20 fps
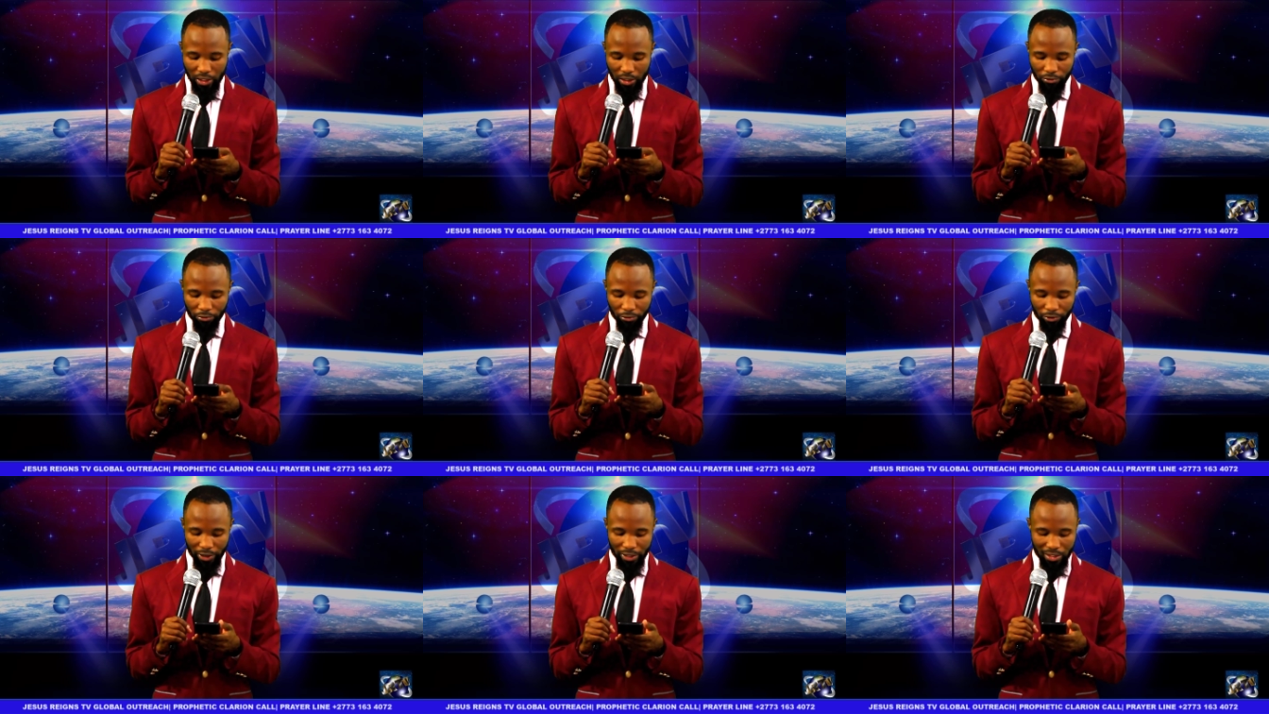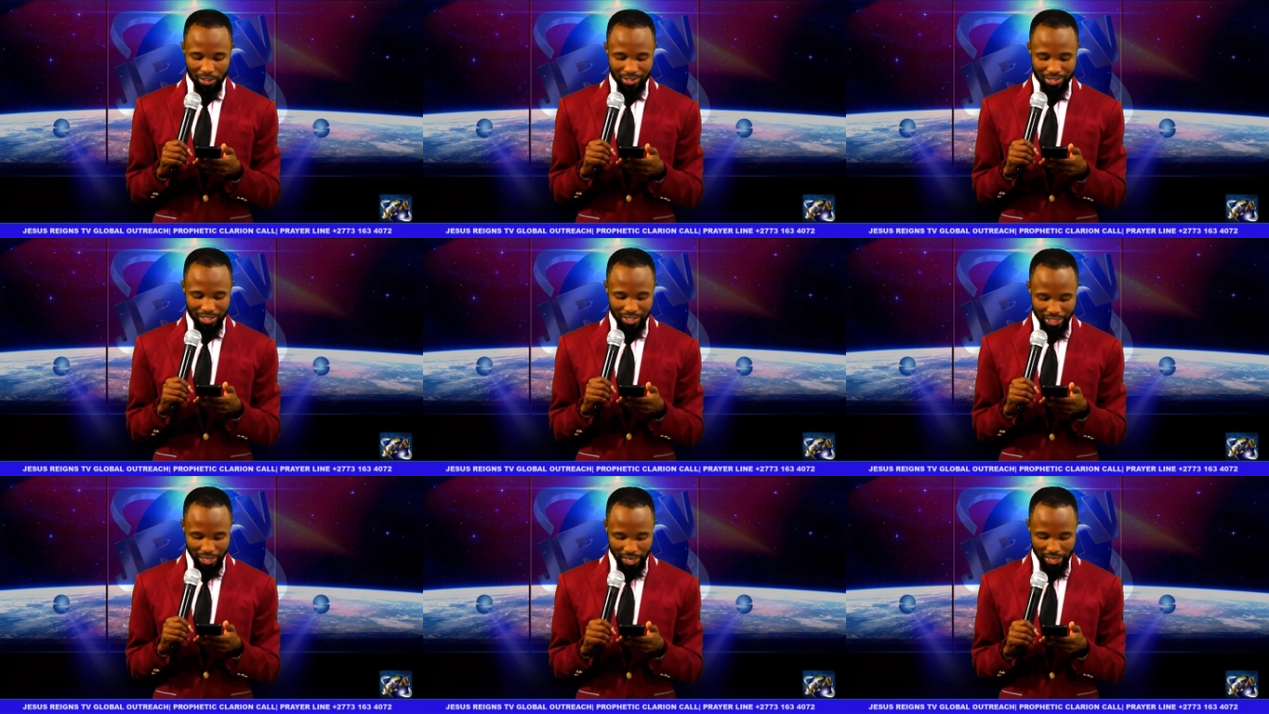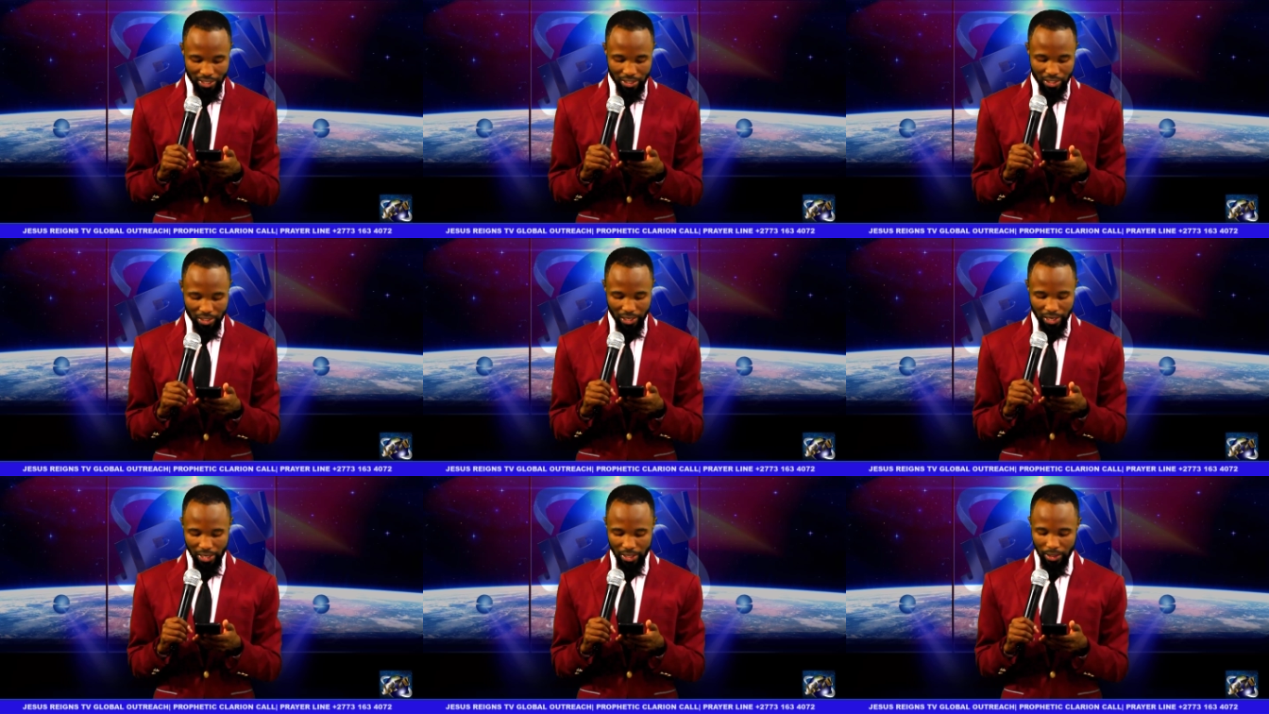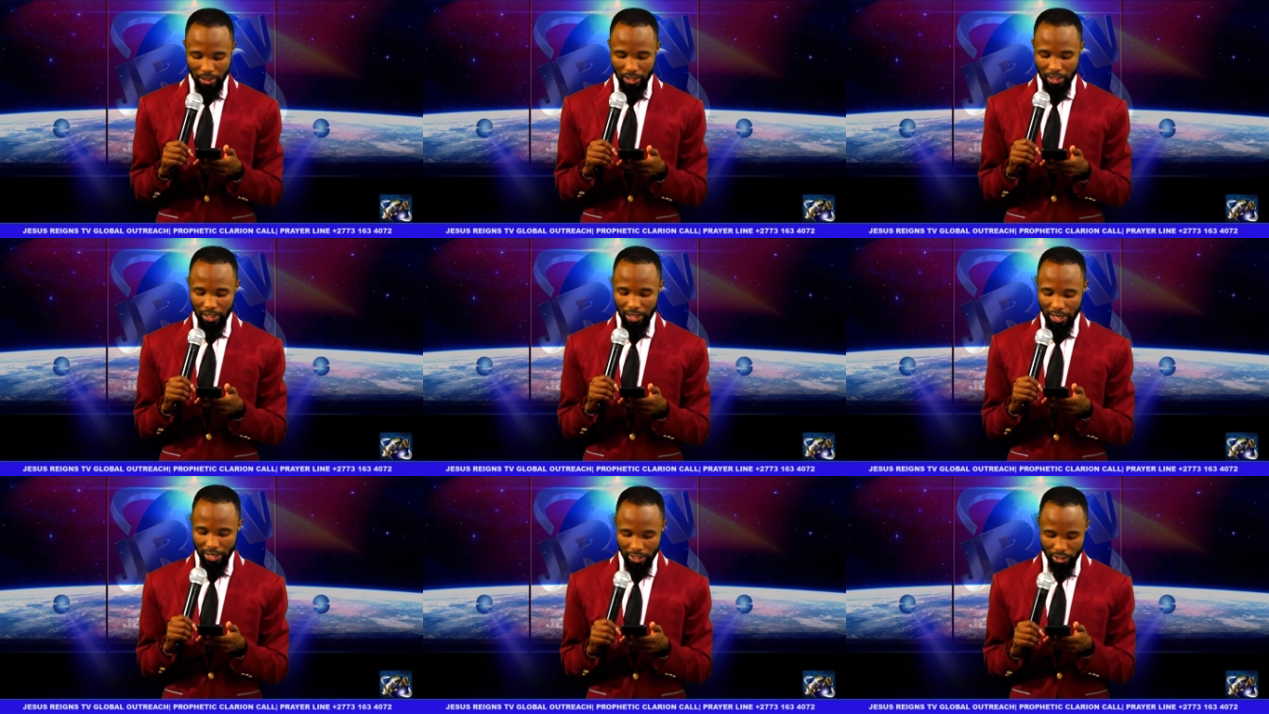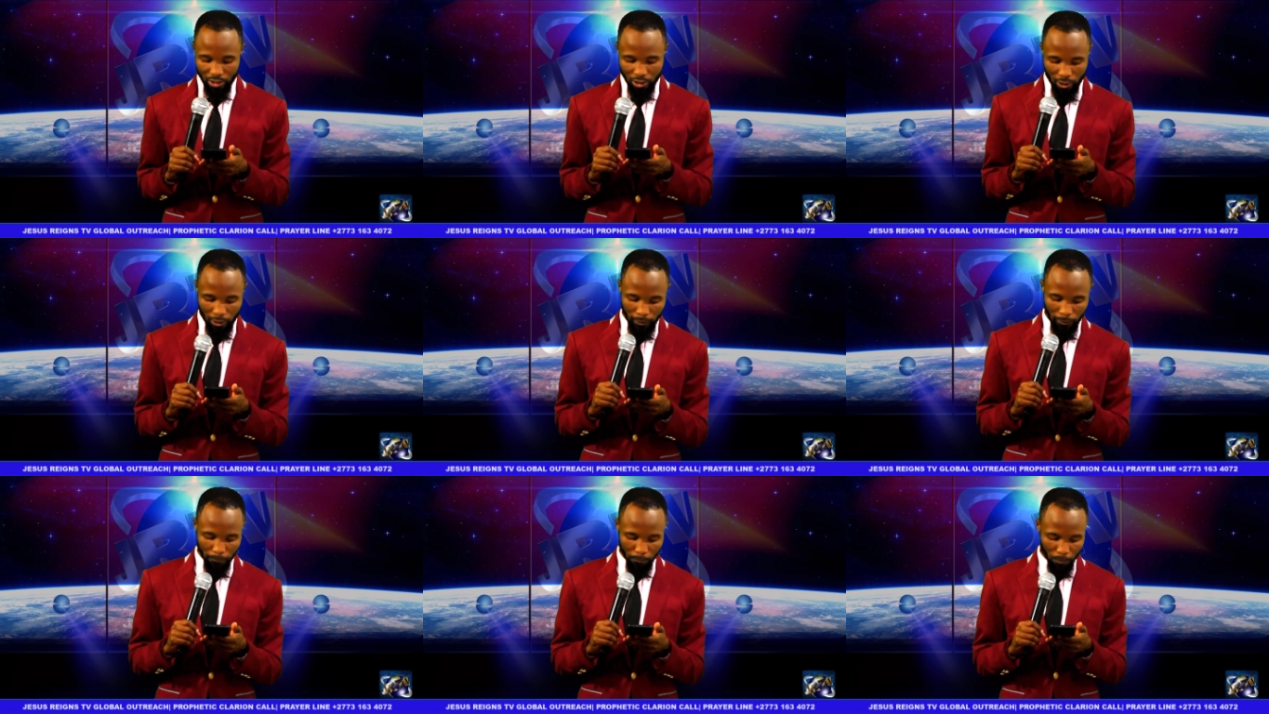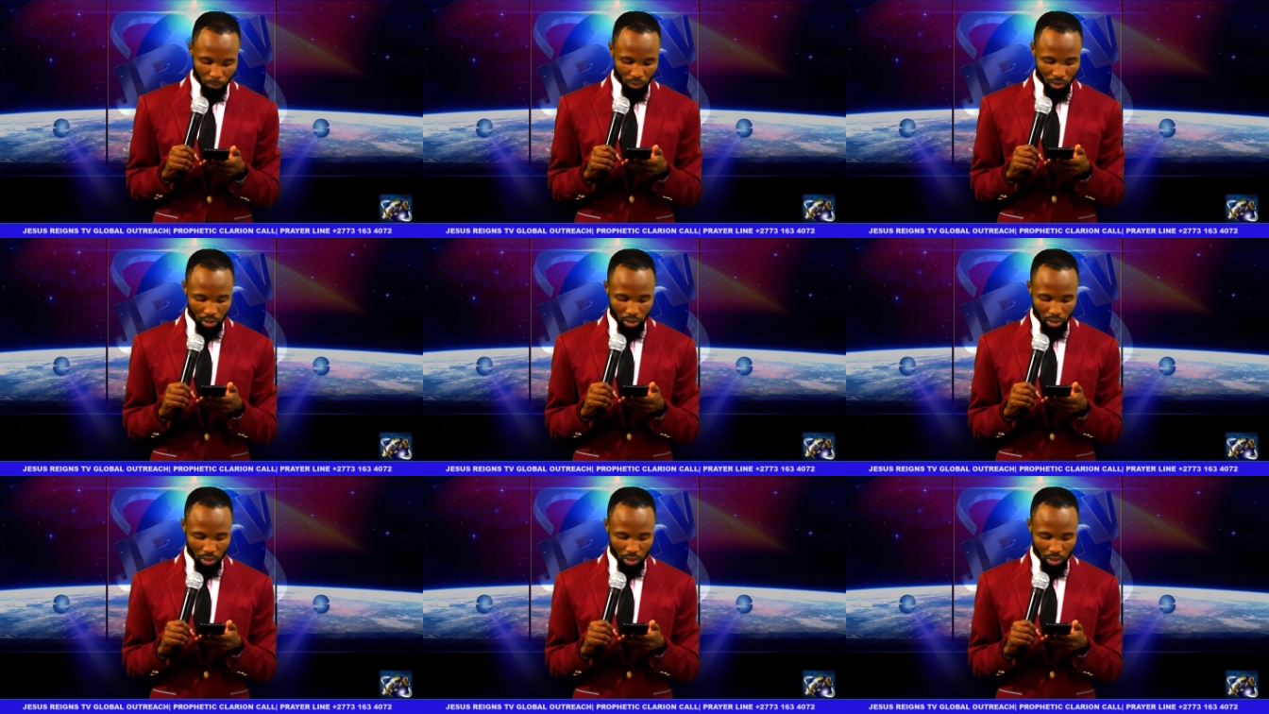different states in the nation.